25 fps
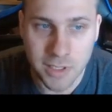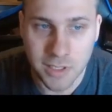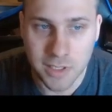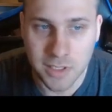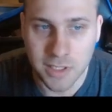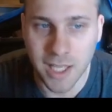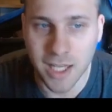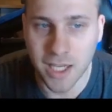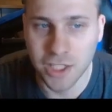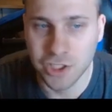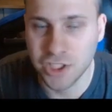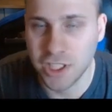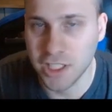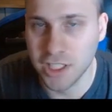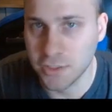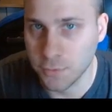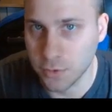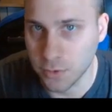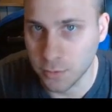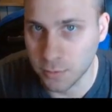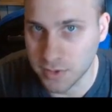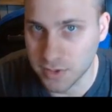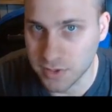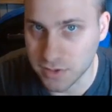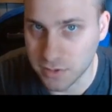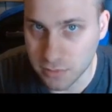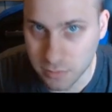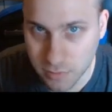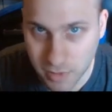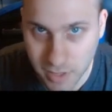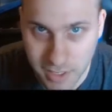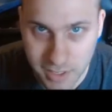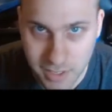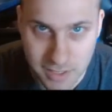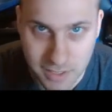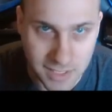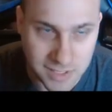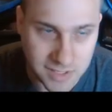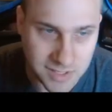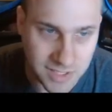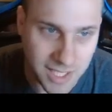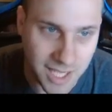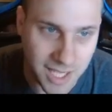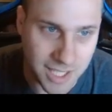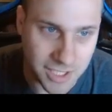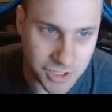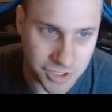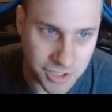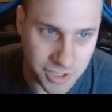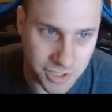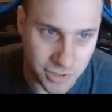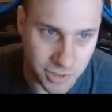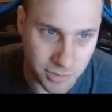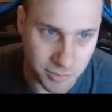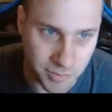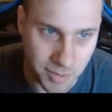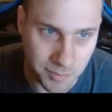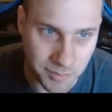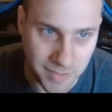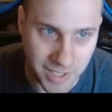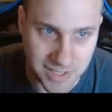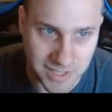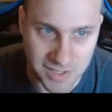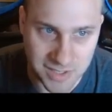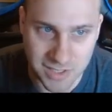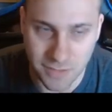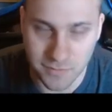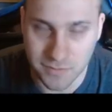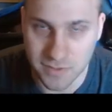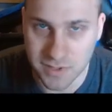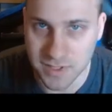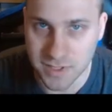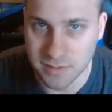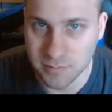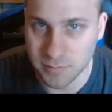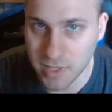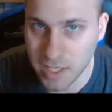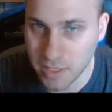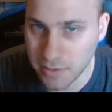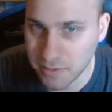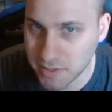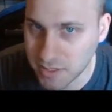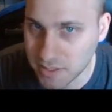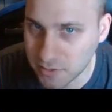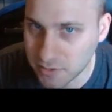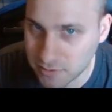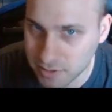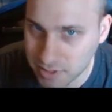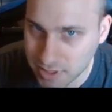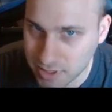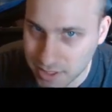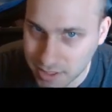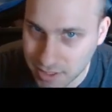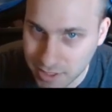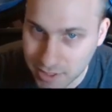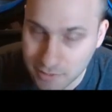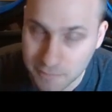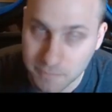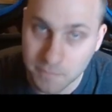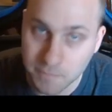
not a chance for the wizard, right? Unless they got shield, bumped out to 17, probably don't get hit,